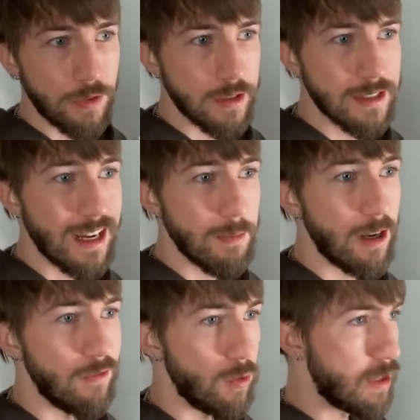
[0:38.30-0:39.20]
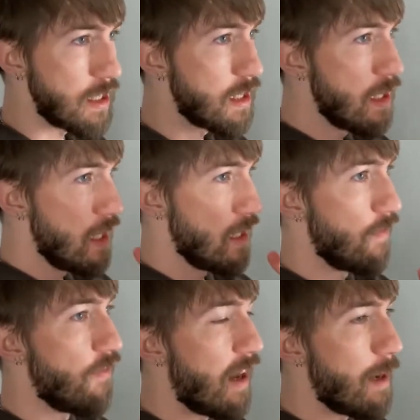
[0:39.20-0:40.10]
sound of my own voice is
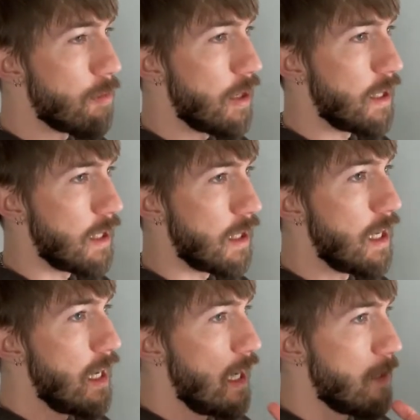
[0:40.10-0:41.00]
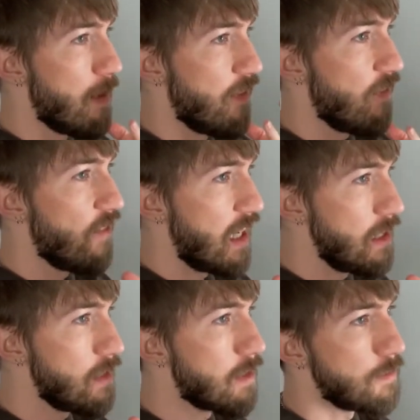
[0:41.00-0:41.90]
vibrating in my
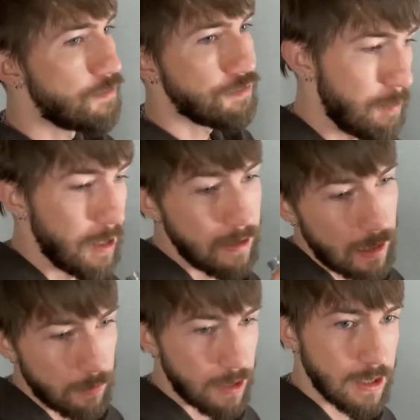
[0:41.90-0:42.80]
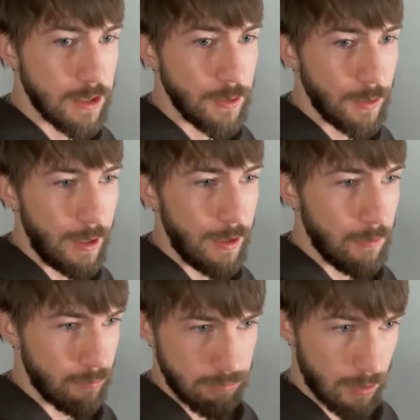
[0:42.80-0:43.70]
face, but I wanted to
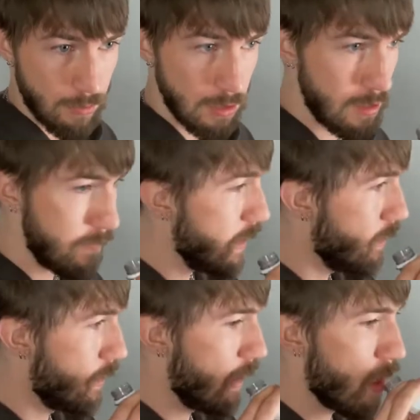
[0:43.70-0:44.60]
record this video today.